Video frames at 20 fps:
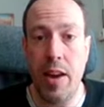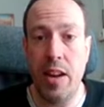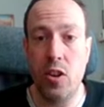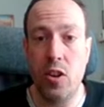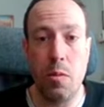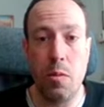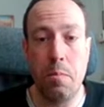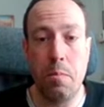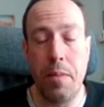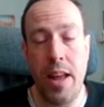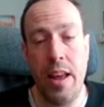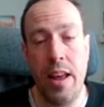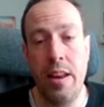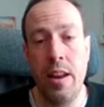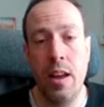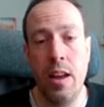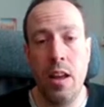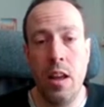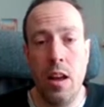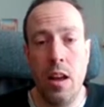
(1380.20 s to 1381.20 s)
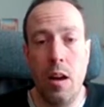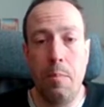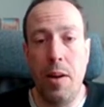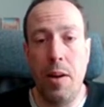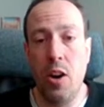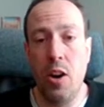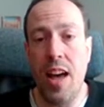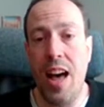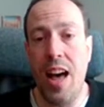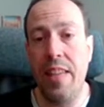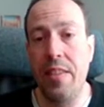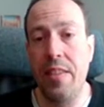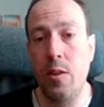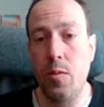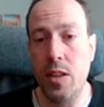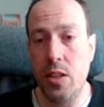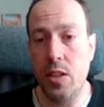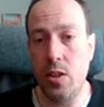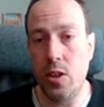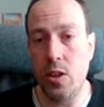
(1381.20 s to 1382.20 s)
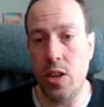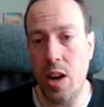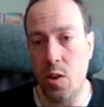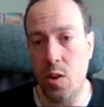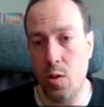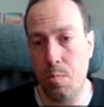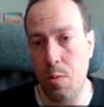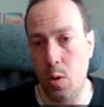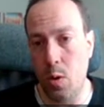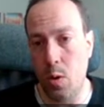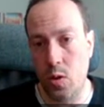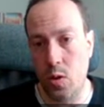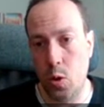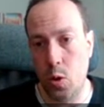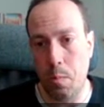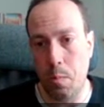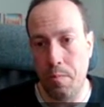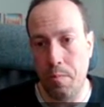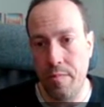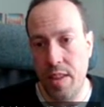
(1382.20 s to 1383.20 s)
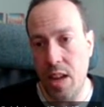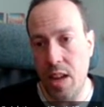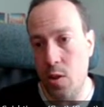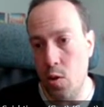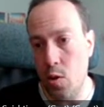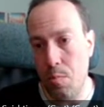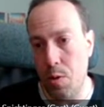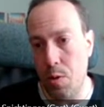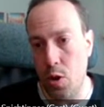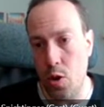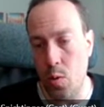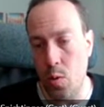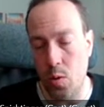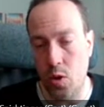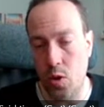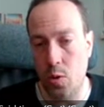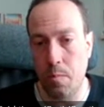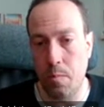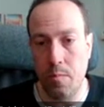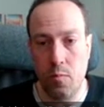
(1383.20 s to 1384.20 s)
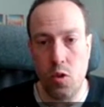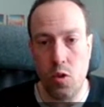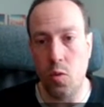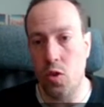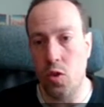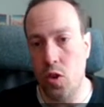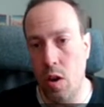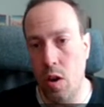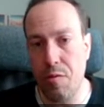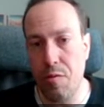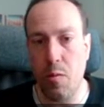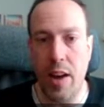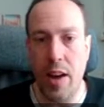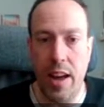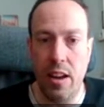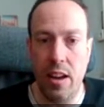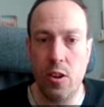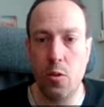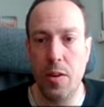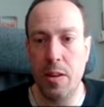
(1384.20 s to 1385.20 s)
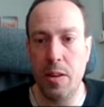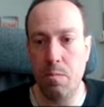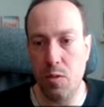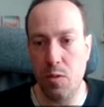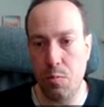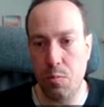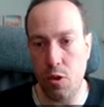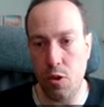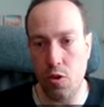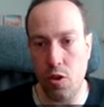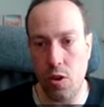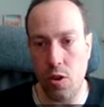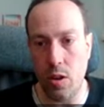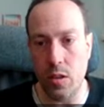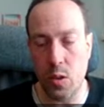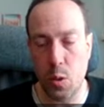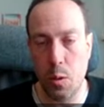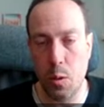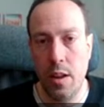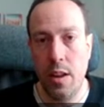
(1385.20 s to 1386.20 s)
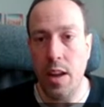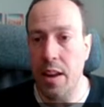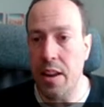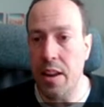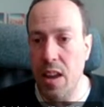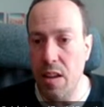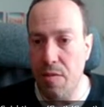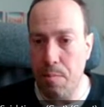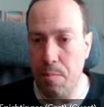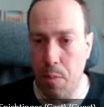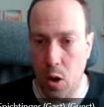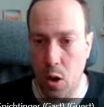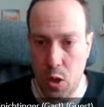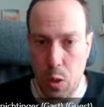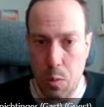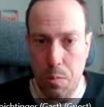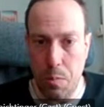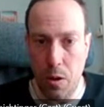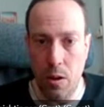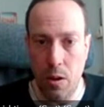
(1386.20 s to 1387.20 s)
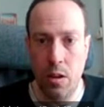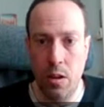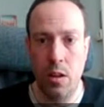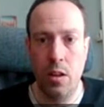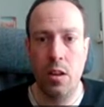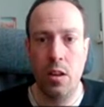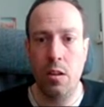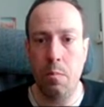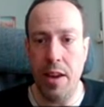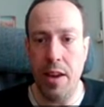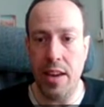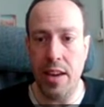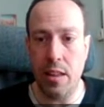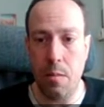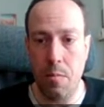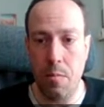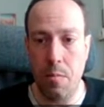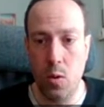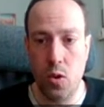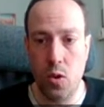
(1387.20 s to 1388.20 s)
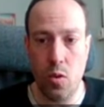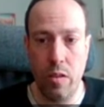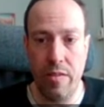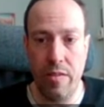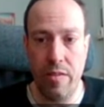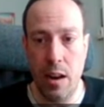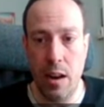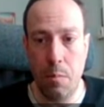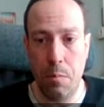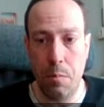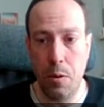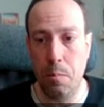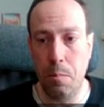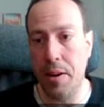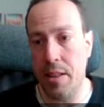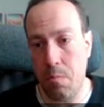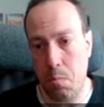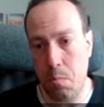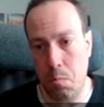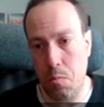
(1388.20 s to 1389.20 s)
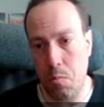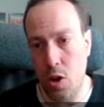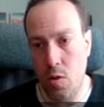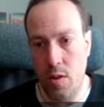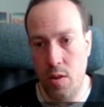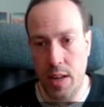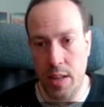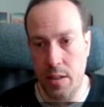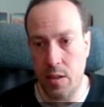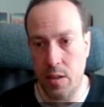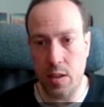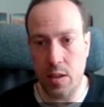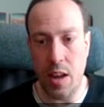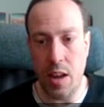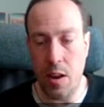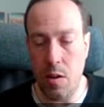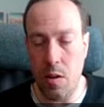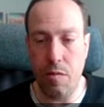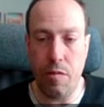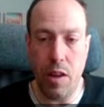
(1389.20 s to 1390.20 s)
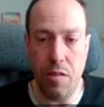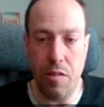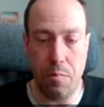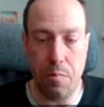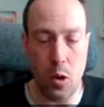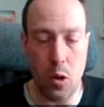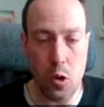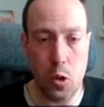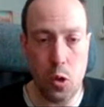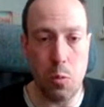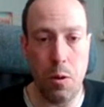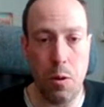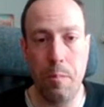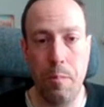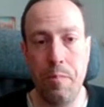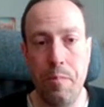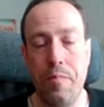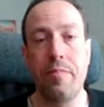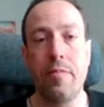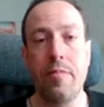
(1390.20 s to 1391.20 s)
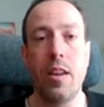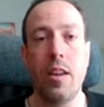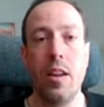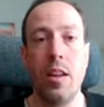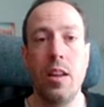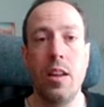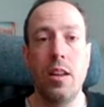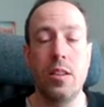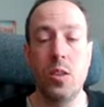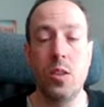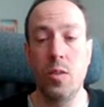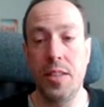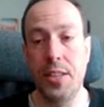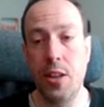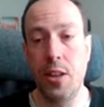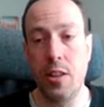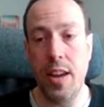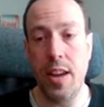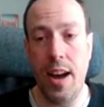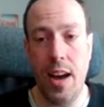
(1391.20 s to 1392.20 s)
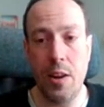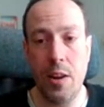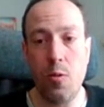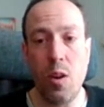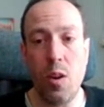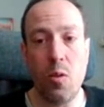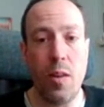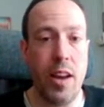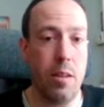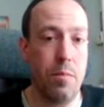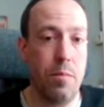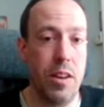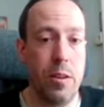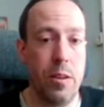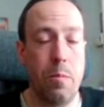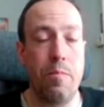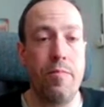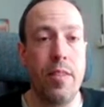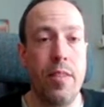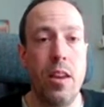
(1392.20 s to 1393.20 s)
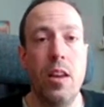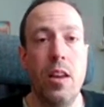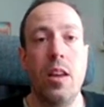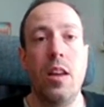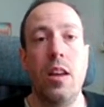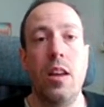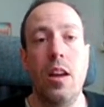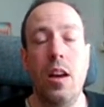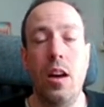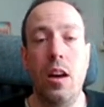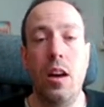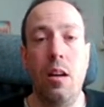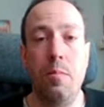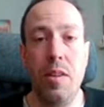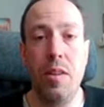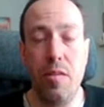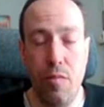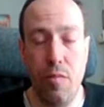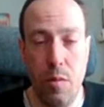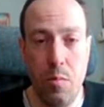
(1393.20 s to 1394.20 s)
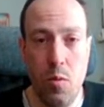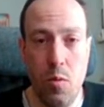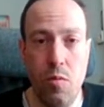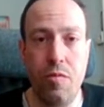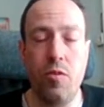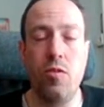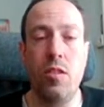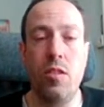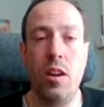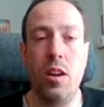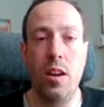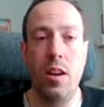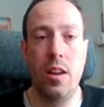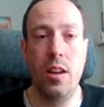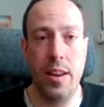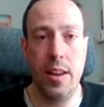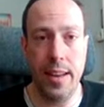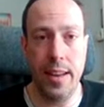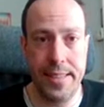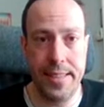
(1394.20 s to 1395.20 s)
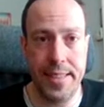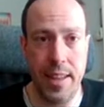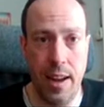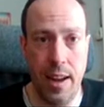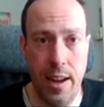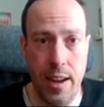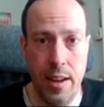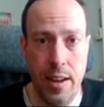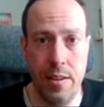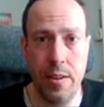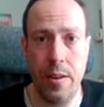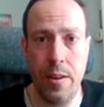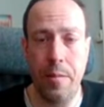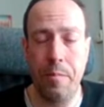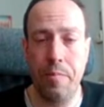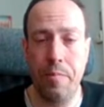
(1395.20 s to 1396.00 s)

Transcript: management plan about other research outputs that you produce. So software, algorithms, protocols. And if possible, make them also available, but that's kind of if possible. So it's not a hard requirement. If we move to the next slide,